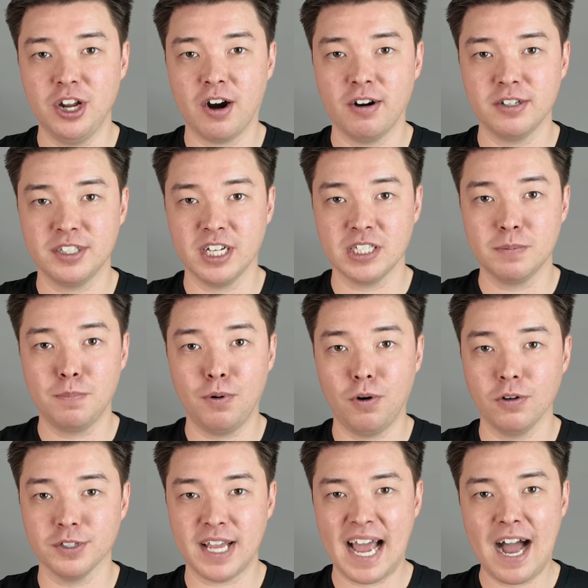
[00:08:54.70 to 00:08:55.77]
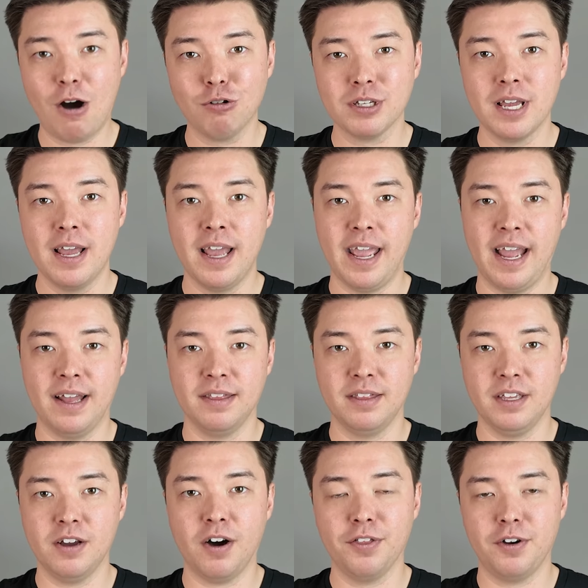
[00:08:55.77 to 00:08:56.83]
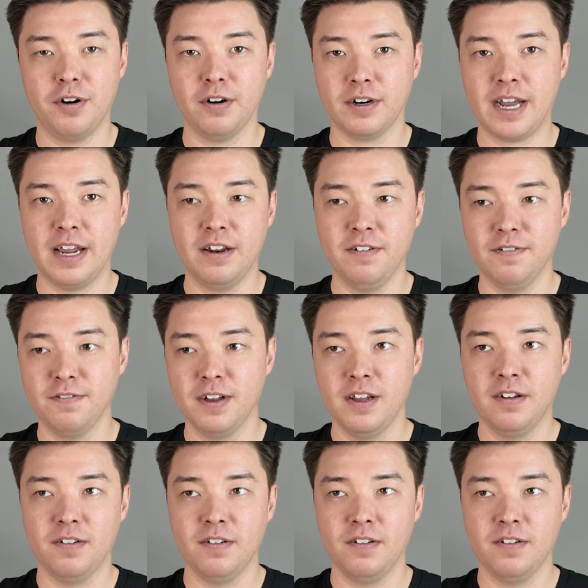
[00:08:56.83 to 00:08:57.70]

GR6 pulls out and the other kind of